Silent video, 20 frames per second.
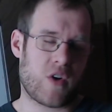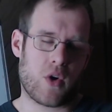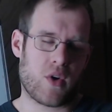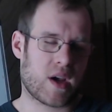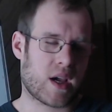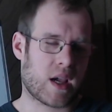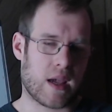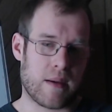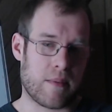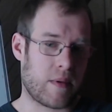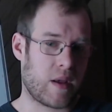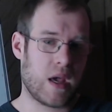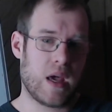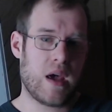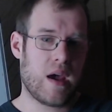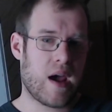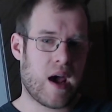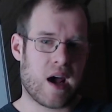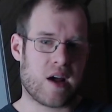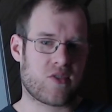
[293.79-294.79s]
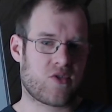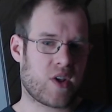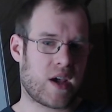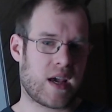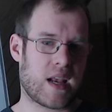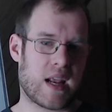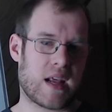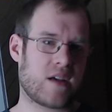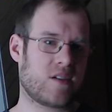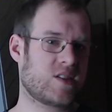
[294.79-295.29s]
Fodik, I
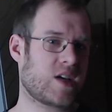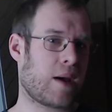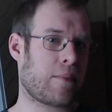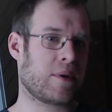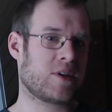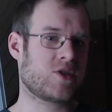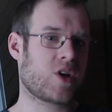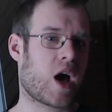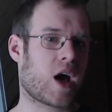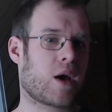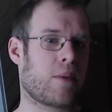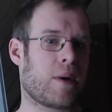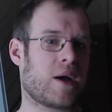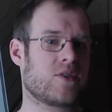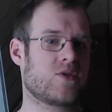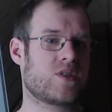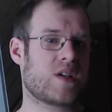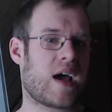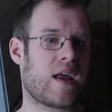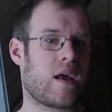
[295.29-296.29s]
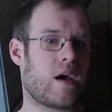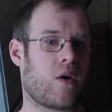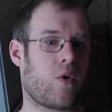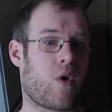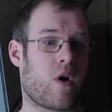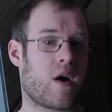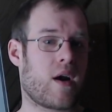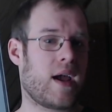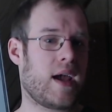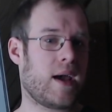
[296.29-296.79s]
say it anytime I talk about Senna
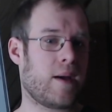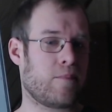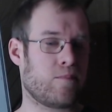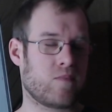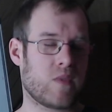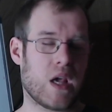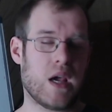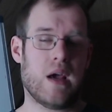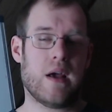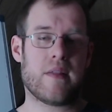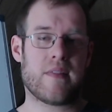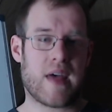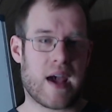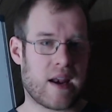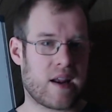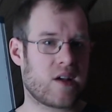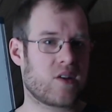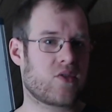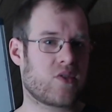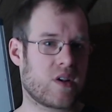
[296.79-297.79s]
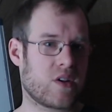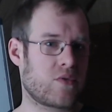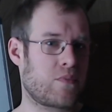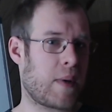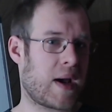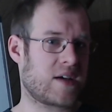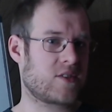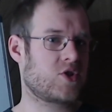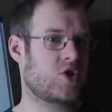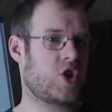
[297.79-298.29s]
or him, that is his
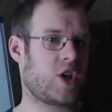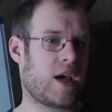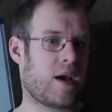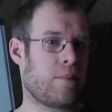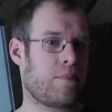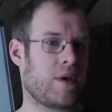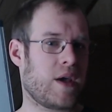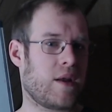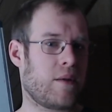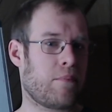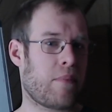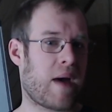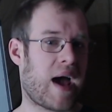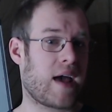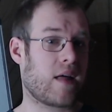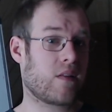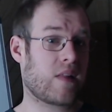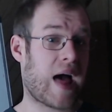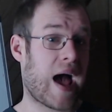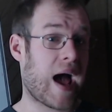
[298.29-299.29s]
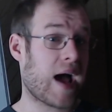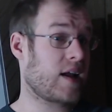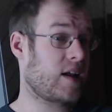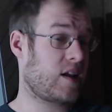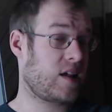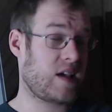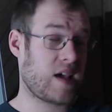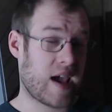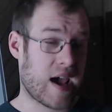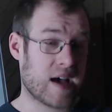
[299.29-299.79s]
best champion by a lot,
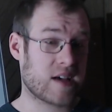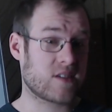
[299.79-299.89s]
and he